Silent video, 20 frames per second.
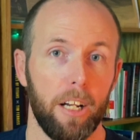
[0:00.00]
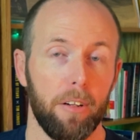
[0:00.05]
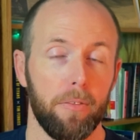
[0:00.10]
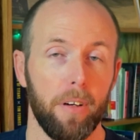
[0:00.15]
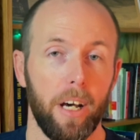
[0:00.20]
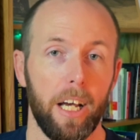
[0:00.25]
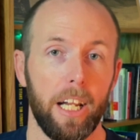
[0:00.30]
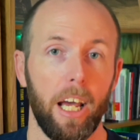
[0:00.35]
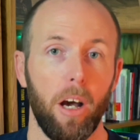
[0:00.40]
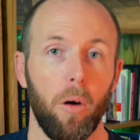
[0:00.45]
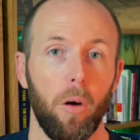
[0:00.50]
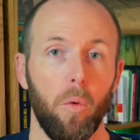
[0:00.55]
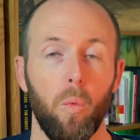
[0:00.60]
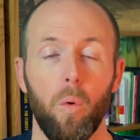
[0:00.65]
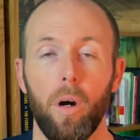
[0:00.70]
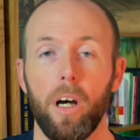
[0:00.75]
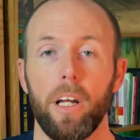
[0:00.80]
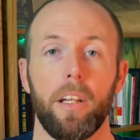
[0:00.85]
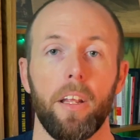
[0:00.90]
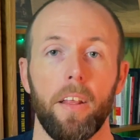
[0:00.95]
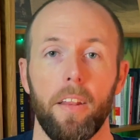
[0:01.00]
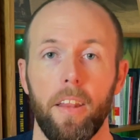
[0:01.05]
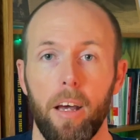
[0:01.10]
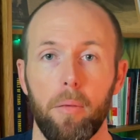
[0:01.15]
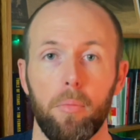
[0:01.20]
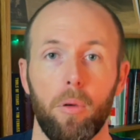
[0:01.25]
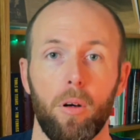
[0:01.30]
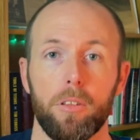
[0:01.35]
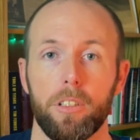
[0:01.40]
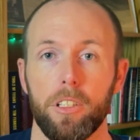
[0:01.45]
find out what
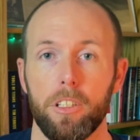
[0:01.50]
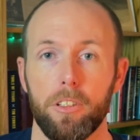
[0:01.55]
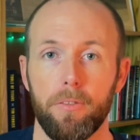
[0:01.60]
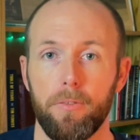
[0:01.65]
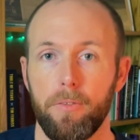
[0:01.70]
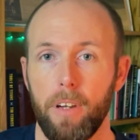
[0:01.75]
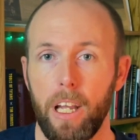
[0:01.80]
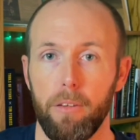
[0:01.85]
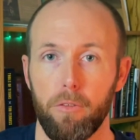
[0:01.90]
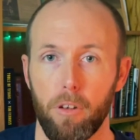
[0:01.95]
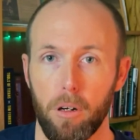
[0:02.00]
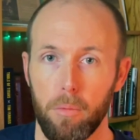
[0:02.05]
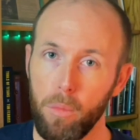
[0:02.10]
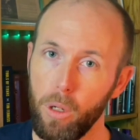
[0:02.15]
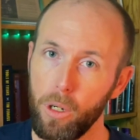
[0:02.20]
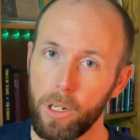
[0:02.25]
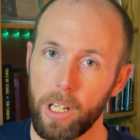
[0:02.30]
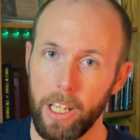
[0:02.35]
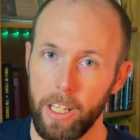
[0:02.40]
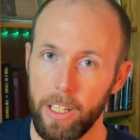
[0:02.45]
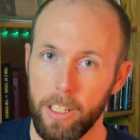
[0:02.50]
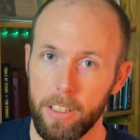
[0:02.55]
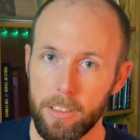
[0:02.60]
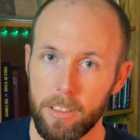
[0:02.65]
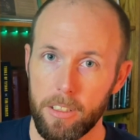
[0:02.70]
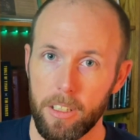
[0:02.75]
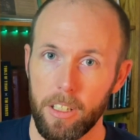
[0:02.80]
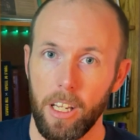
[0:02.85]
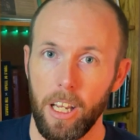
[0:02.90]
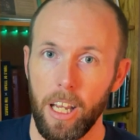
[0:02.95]
that person's favorite book
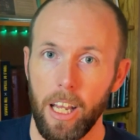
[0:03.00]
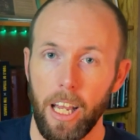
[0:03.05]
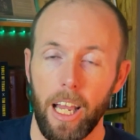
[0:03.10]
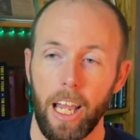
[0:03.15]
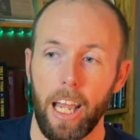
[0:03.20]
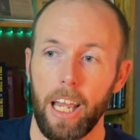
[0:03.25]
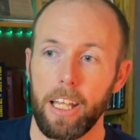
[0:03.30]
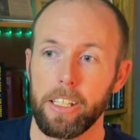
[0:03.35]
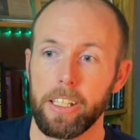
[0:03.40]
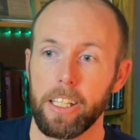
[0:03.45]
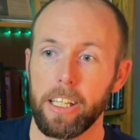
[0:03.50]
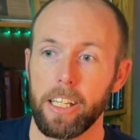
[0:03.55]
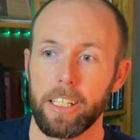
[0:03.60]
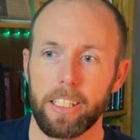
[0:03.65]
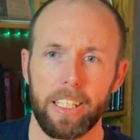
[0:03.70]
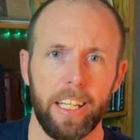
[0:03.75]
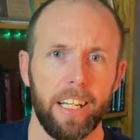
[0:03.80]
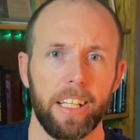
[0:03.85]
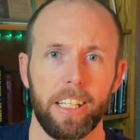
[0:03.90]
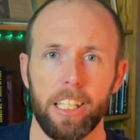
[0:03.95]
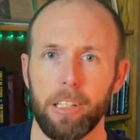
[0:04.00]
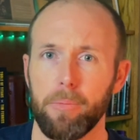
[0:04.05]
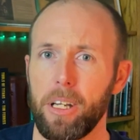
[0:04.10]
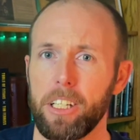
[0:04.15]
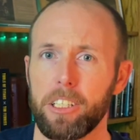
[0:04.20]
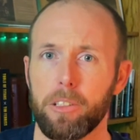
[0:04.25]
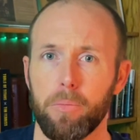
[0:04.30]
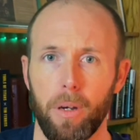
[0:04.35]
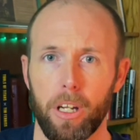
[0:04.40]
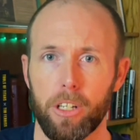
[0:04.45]
is, and then getting them a
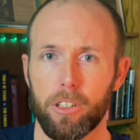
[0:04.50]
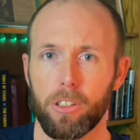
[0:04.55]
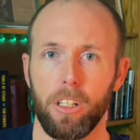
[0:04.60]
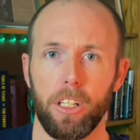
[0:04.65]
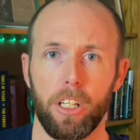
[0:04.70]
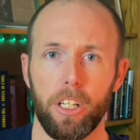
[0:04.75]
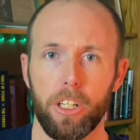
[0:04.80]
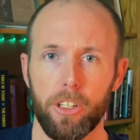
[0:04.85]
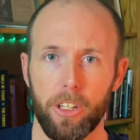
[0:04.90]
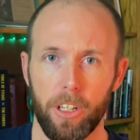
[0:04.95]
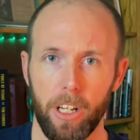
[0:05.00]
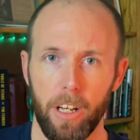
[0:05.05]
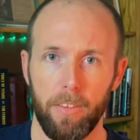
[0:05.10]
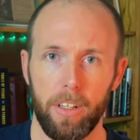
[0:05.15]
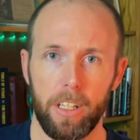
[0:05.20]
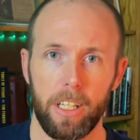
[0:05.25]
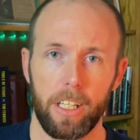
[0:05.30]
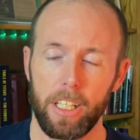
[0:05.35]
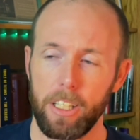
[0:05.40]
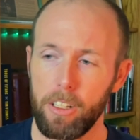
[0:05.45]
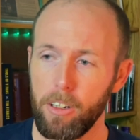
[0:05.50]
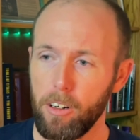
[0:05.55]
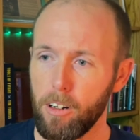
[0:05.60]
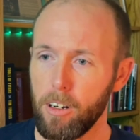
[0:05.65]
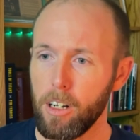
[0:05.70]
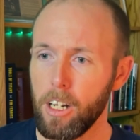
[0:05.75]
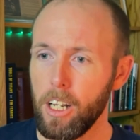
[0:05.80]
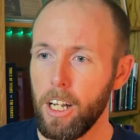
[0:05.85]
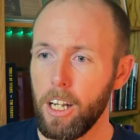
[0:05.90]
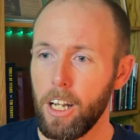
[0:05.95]
special edition of it,
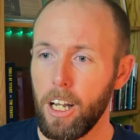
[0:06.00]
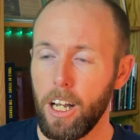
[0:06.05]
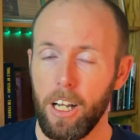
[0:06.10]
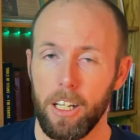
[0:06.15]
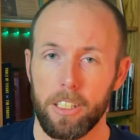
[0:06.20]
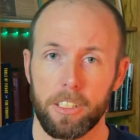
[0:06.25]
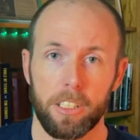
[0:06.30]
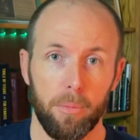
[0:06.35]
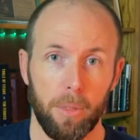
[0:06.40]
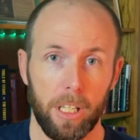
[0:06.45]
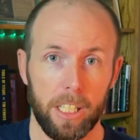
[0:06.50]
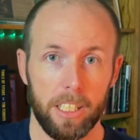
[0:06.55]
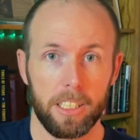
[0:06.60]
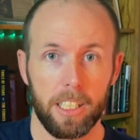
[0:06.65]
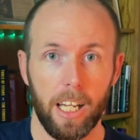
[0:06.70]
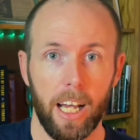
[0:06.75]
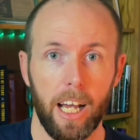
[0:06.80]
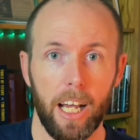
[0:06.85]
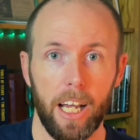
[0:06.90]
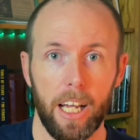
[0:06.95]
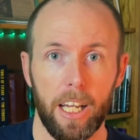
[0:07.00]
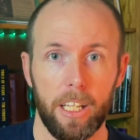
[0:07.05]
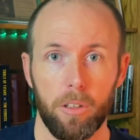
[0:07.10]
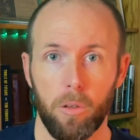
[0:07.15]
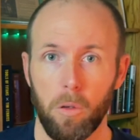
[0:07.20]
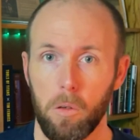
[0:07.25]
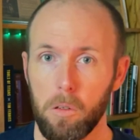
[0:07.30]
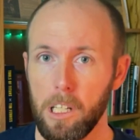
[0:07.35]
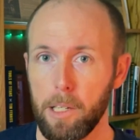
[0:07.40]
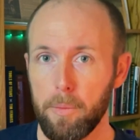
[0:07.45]
either something signed
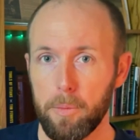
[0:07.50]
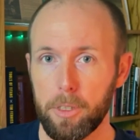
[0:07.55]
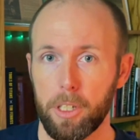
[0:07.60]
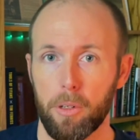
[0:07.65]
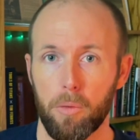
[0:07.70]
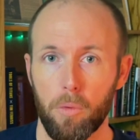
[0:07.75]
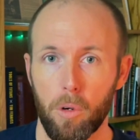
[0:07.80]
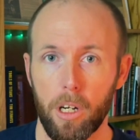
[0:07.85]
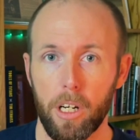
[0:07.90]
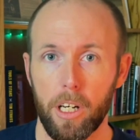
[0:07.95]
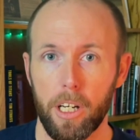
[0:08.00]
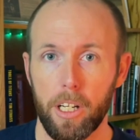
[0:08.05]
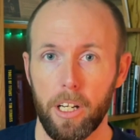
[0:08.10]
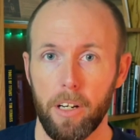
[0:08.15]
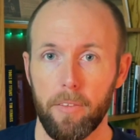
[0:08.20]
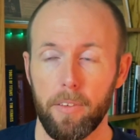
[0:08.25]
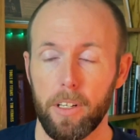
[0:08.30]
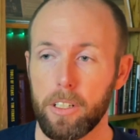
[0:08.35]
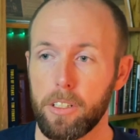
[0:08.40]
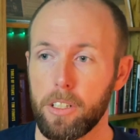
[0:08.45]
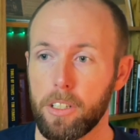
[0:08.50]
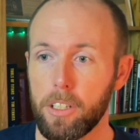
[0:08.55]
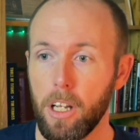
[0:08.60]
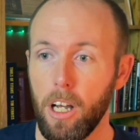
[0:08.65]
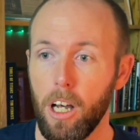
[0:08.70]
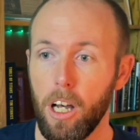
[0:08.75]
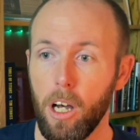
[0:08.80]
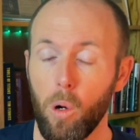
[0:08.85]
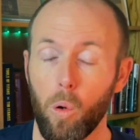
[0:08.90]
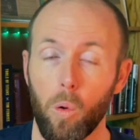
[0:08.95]
or a limited run of it,
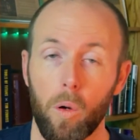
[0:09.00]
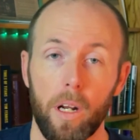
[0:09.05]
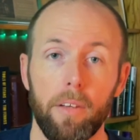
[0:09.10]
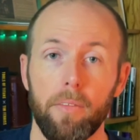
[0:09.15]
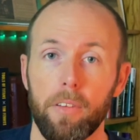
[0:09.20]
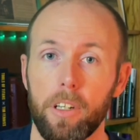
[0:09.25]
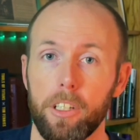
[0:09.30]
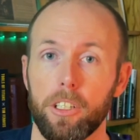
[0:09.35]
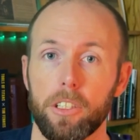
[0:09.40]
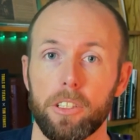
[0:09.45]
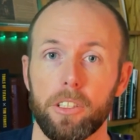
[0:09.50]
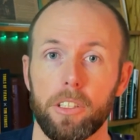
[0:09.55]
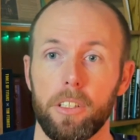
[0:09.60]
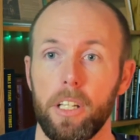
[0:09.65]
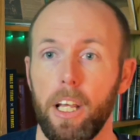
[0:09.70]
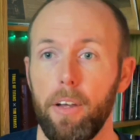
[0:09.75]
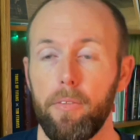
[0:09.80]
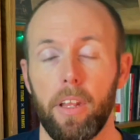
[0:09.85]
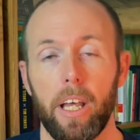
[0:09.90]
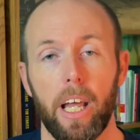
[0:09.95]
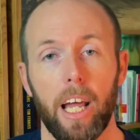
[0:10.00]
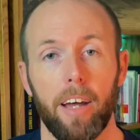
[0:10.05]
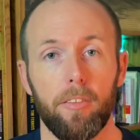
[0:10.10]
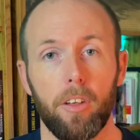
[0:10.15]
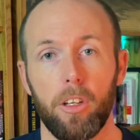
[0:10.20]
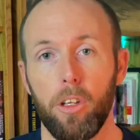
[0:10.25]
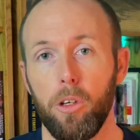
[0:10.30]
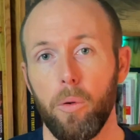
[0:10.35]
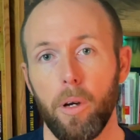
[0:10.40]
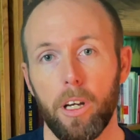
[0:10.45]
or even just if they have
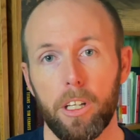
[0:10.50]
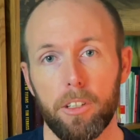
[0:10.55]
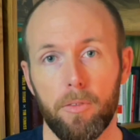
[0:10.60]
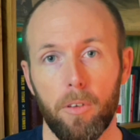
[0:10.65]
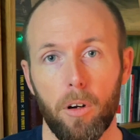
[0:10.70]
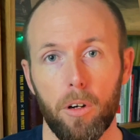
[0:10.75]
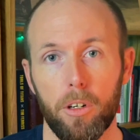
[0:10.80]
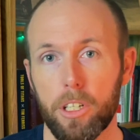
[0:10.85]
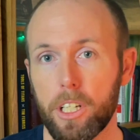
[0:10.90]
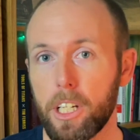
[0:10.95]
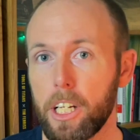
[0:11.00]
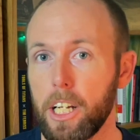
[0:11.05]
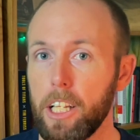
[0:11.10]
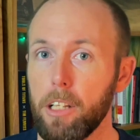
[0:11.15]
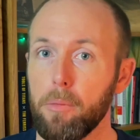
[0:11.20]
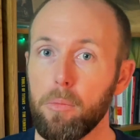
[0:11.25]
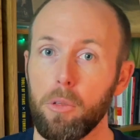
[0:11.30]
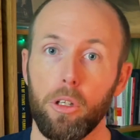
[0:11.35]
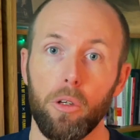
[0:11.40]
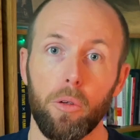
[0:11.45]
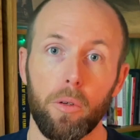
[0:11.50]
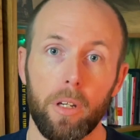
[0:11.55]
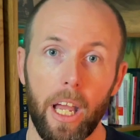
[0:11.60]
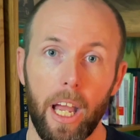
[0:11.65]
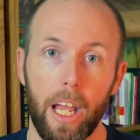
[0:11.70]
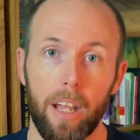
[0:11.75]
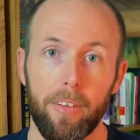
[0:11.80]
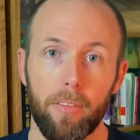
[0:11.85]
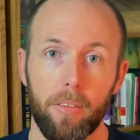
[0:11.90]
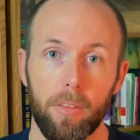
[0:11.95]
the US version, give them the
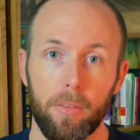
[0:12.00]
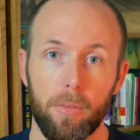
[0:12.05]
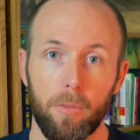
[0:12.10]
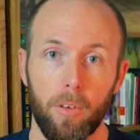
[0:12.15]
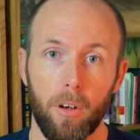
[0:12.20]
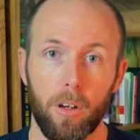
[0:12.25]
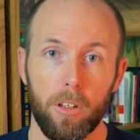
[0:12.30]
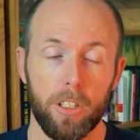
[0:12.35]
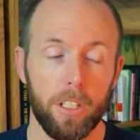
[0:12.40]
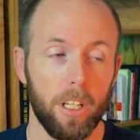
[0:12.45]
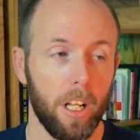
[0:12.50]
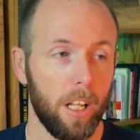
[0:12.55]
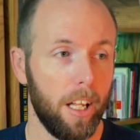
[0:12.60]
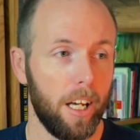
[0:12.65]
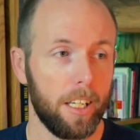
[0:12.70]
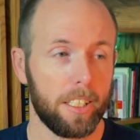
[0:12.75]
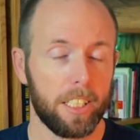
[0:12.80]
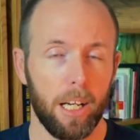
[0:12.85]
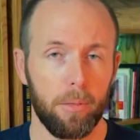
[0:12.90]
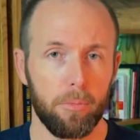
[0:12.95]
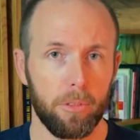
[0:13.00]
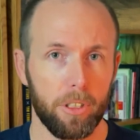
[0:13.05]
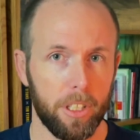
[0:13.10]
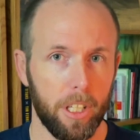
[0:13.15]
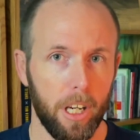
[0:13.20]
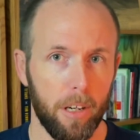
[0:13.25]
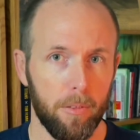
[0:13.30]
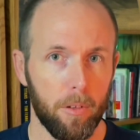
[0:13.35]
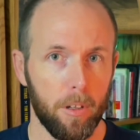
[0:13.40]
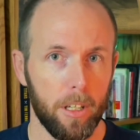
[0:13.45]
UK version. A lot of times the
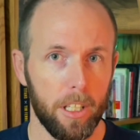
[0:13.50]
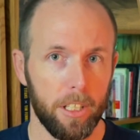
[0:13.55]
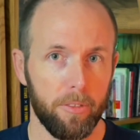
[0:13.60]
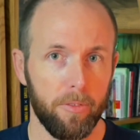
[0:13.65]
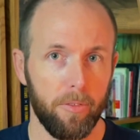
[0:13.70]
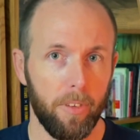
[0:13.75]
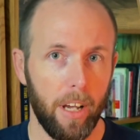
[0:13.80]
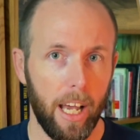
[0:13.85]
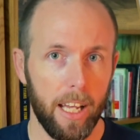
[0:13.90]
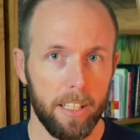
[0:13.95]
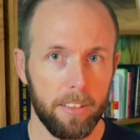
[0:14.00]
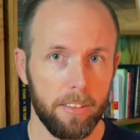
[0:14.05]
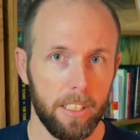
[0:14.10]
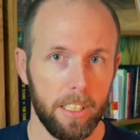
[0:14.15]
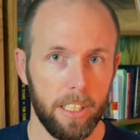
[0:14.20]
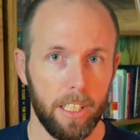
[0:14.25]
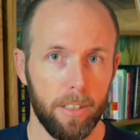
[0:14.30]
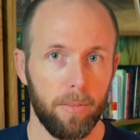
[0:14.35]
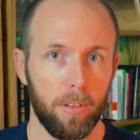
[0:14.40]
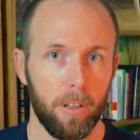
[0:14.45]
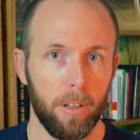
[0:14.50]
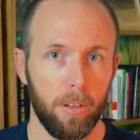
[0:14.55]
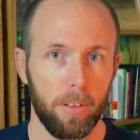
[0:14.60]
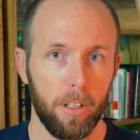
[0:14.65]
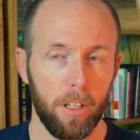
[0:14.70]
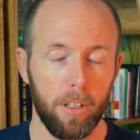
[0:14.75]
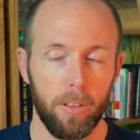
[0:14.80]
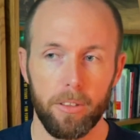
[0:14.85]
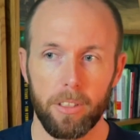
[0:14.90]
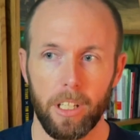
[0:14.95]
cover is vastly different on
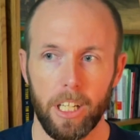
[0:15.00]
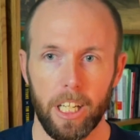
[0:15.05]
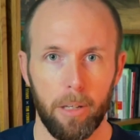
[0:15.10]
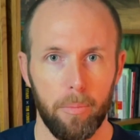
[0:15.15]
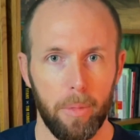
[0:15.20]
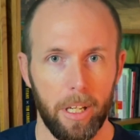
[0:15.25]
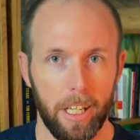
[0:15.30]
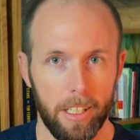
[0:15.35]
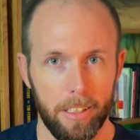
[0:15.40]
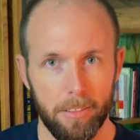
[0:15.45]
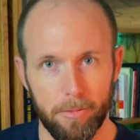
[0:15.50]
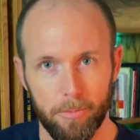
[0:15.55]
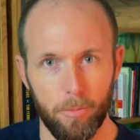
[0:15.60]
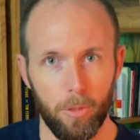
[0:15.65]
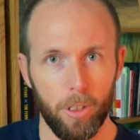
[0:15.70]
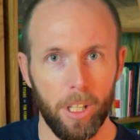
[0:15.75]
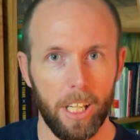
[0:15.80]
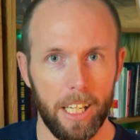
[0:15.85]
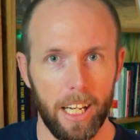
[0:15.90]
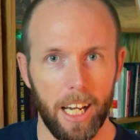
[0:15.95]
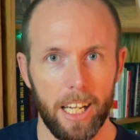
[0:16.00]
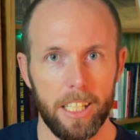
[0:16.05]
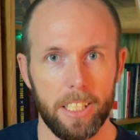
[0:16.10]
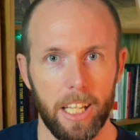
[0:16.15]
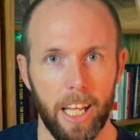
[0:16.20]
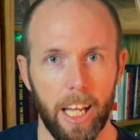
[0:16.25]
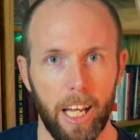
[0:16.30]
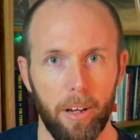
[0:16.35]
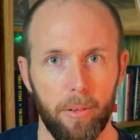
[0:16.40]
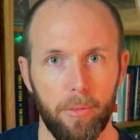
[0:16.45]
those, and it can be really nice
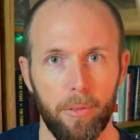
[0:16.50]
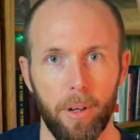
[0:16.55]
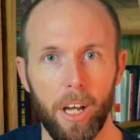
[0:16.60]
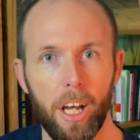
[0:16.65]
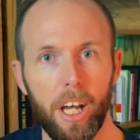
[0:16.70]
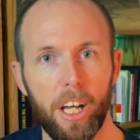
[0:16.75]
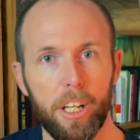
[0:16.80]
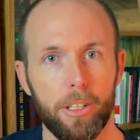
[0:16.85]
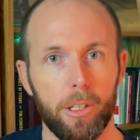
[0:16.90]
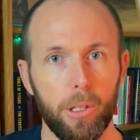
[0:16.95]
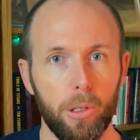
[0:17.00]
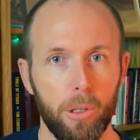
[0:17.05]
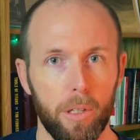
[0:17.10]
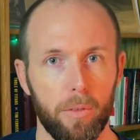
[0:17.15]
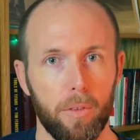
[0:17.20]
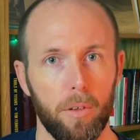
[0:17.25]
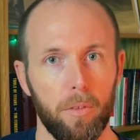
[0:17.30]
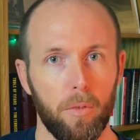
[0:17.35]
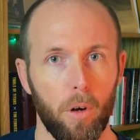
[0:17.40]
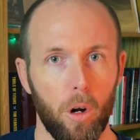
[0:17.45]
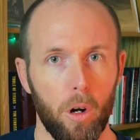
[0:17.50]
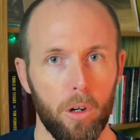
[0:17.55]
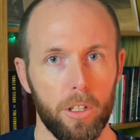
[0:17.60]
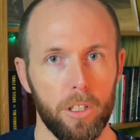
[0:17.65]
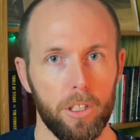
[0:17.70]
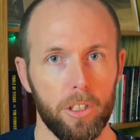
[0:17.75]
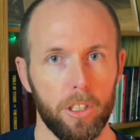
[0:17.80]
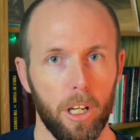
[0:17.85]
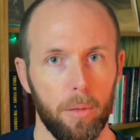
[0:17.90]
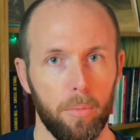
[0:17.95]
to have two different
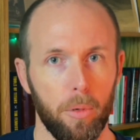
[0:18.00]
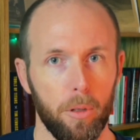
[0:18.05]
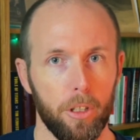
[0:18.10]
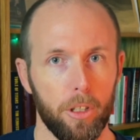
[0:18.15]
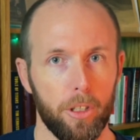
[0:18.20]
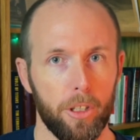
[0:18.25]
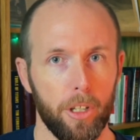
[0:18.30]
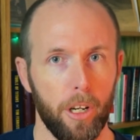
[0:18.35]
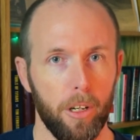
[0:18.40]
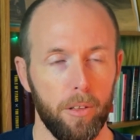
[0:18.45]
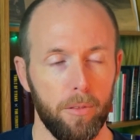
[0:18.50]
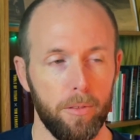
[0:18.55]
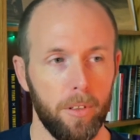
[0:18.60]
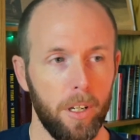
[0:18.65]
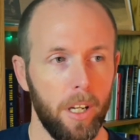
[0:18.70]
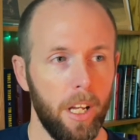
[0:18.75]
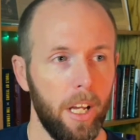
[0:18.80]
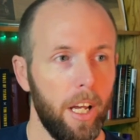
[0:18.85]
versions up on the shelf.